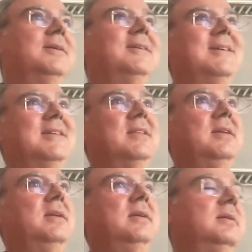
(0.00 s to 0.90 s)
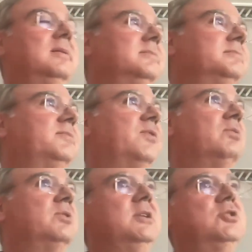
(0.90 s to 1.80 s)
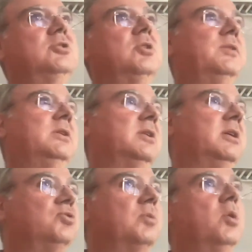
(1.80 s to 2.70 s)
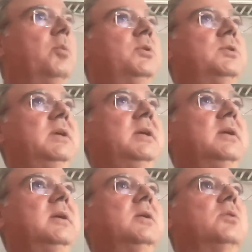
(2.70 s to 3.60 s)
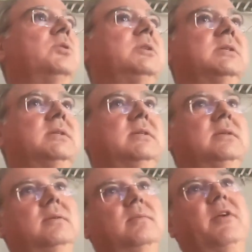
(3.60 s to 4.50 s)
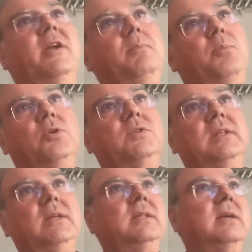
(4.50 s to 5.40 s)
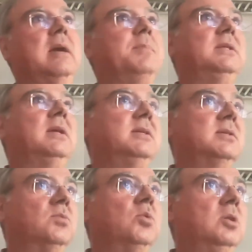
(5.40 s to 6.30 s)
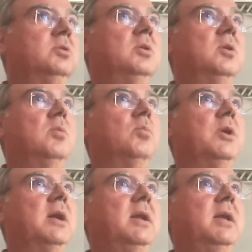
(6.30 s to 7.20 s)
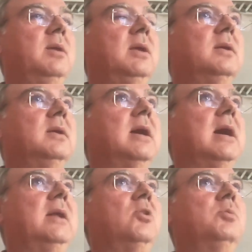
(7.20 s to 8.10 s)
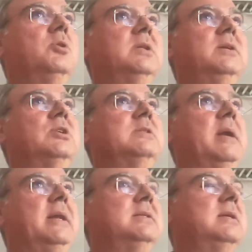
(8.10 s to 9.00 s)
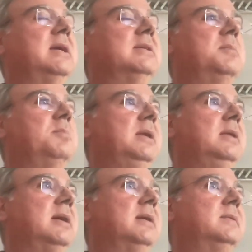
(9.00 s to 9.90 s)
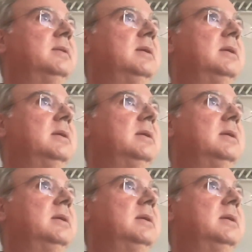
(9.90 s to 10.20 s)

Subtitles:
the foundations of intellectual property, which is very important in the capitalist world we are living. And obviously, transparency doesn't mean that